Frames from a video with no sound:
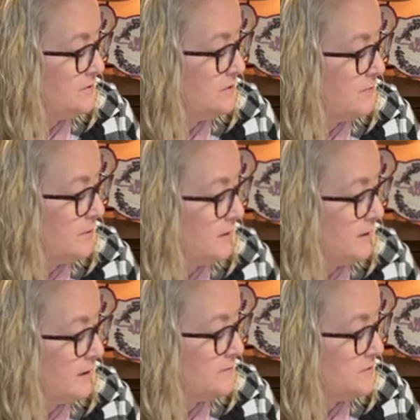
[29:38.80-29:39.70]
Most of the
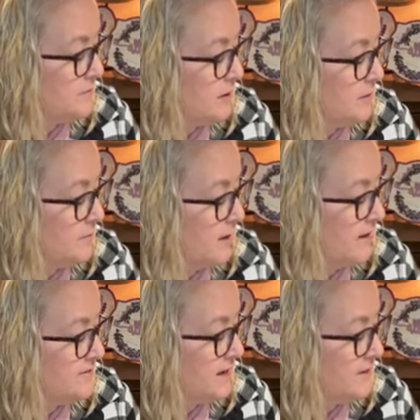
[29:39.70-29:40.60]
ribbon comes from
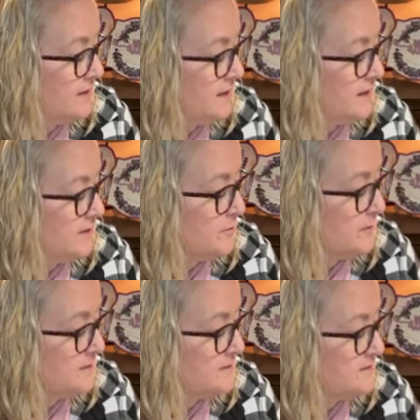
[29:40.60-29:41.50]
Craft Outlet and
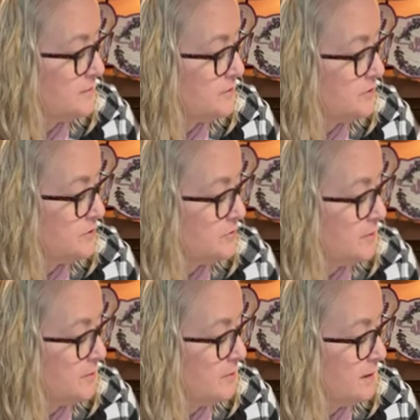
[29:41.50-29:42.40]
other places I
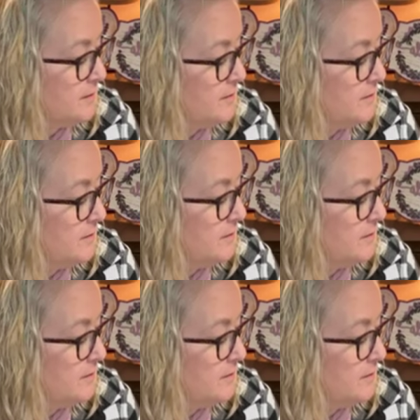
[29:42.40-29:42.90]
purchase ribbon when I...